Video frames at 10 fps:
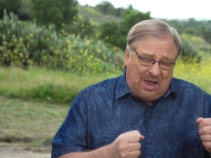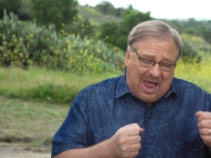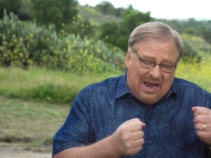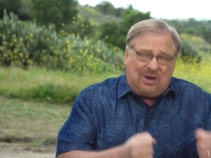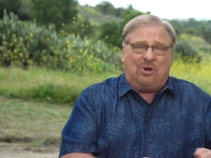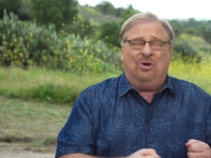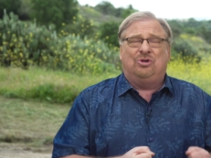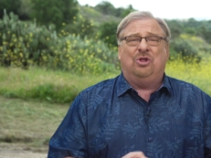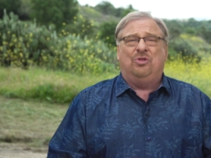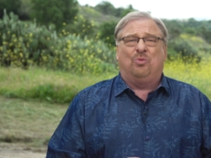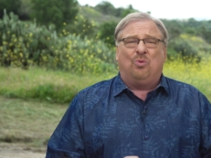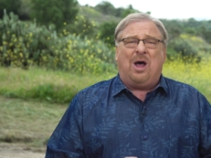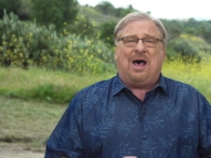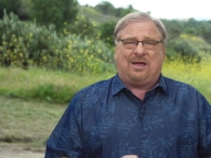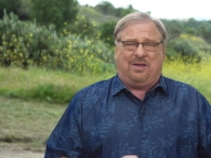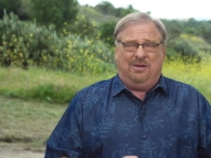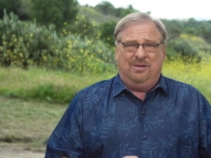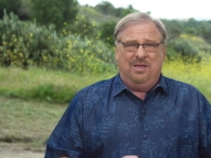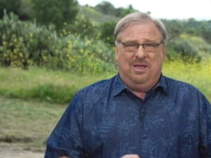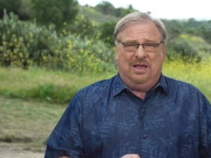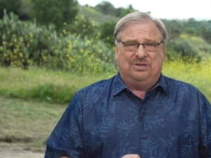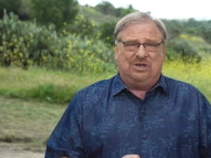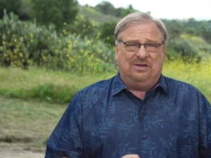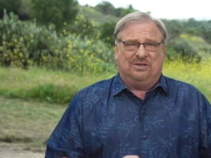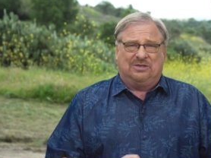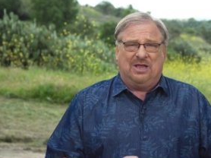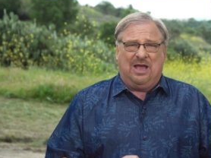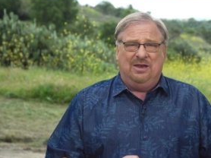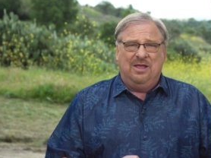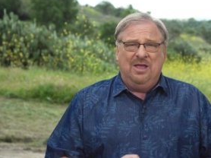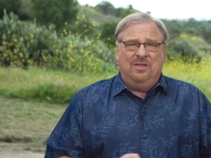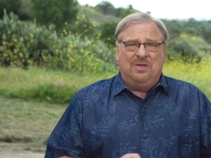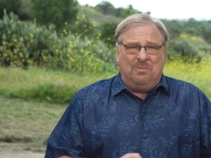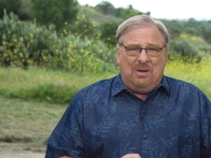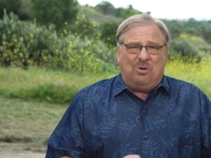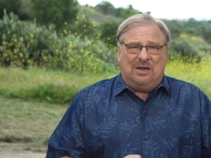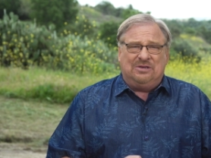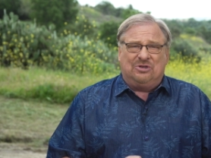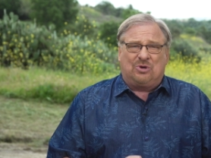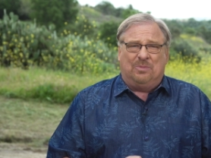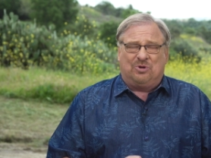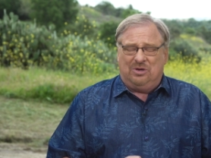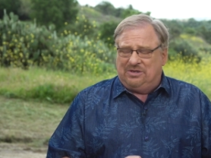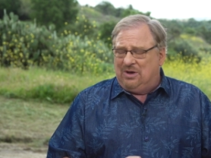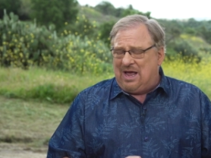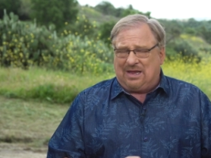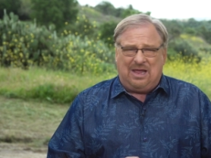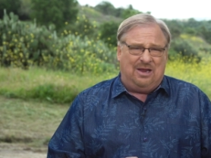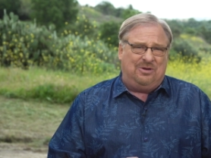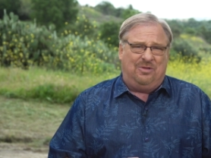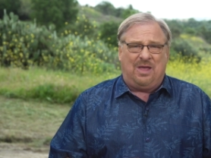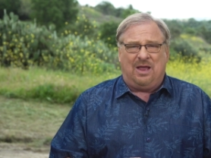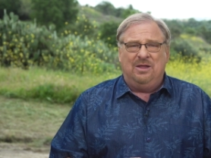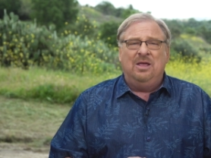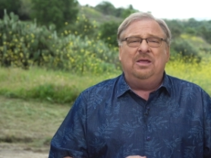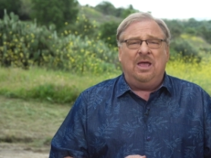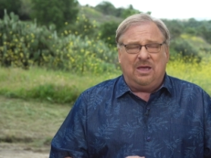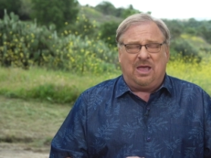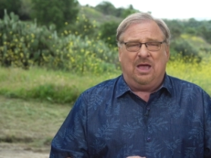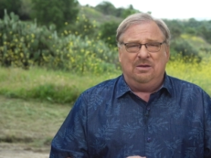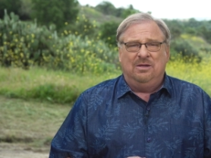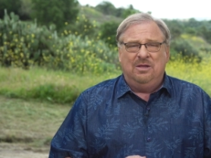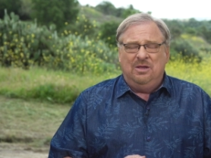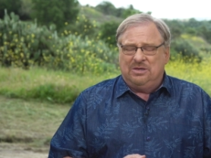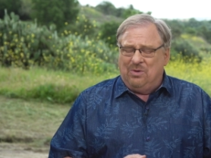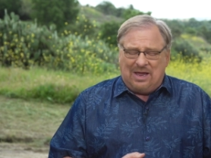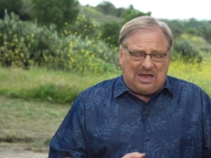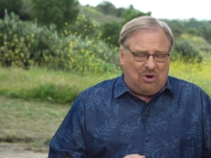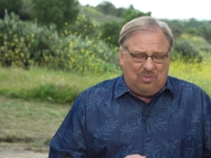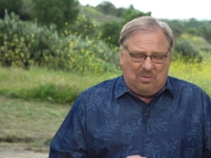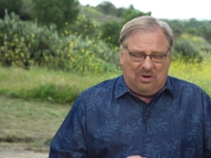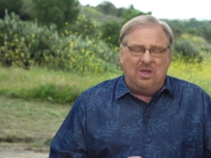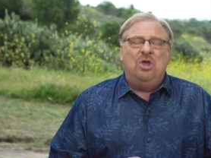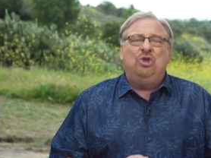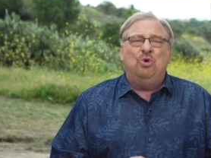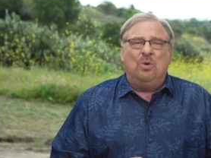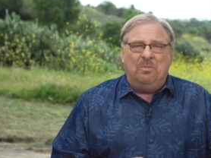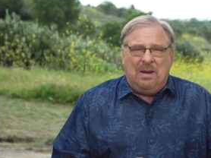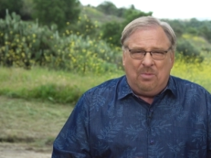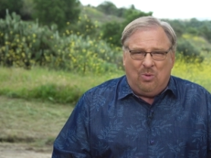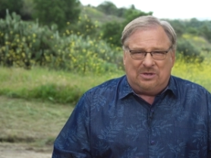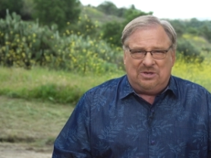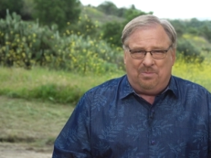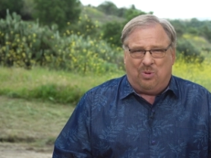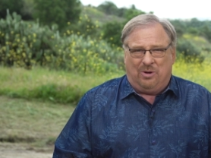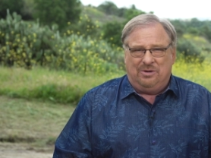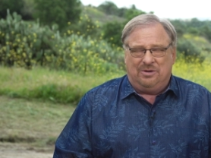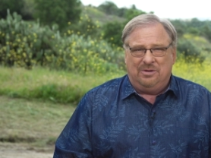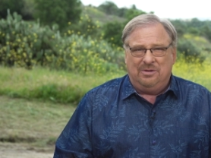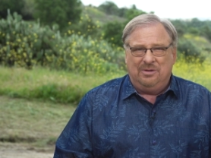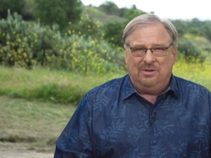anchored to the rock, as Jesus said, than memorizing Scripture. You say, I can't do that. Yeah, you can. So I can't remember anything. You remember what's important.